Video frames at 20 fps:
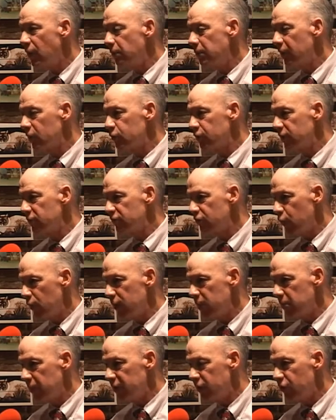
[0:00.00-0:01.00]
Milton
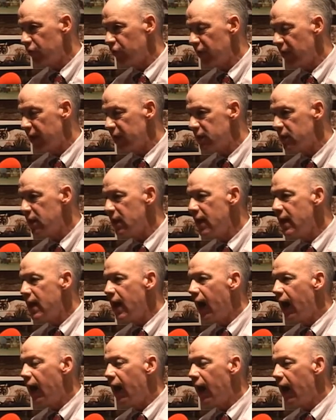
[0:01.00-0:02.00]
Friedman said
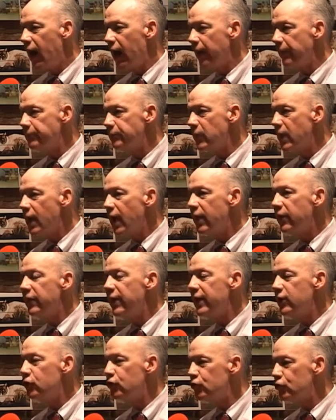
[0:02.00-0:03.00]

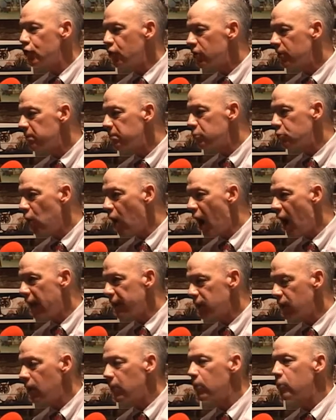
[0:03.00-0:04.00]
they should have
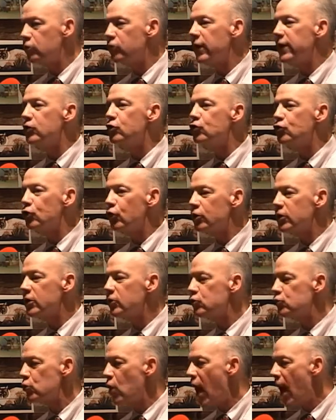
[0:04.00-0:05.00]
dropped
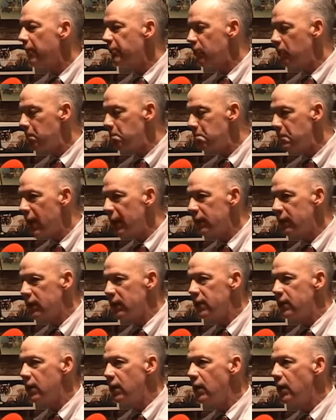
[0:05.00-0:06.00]

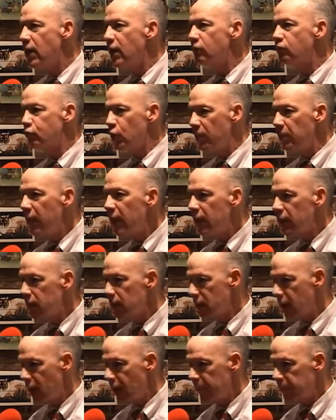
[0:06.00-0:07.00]
money from
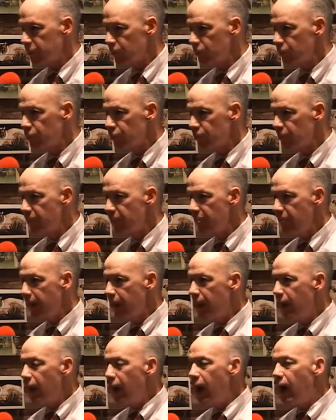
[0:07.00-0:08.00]
helicopters.
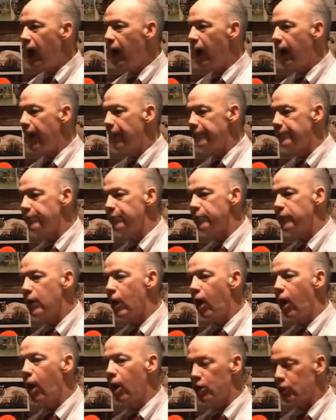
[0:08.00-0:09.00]

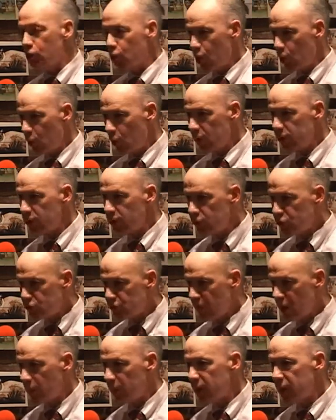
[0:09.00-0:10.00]
Our current
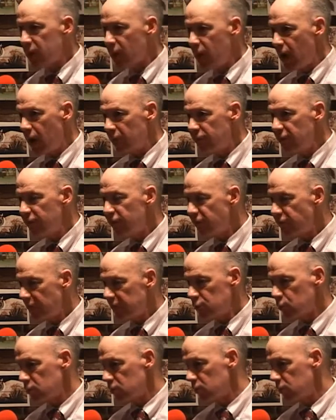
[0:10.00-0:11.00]
chairman of the
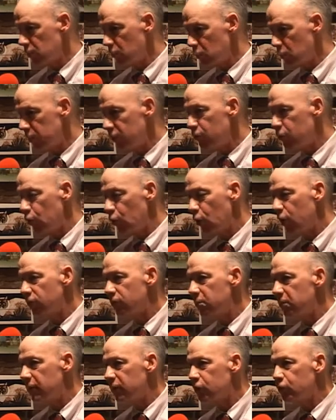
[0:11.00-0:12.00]
Federal Reserve,
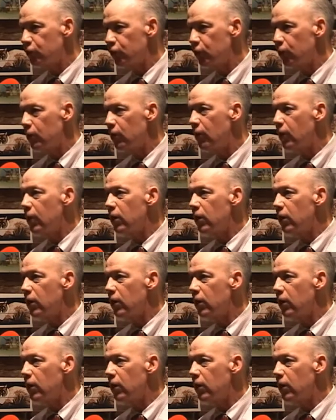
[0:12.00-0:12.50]
Mr.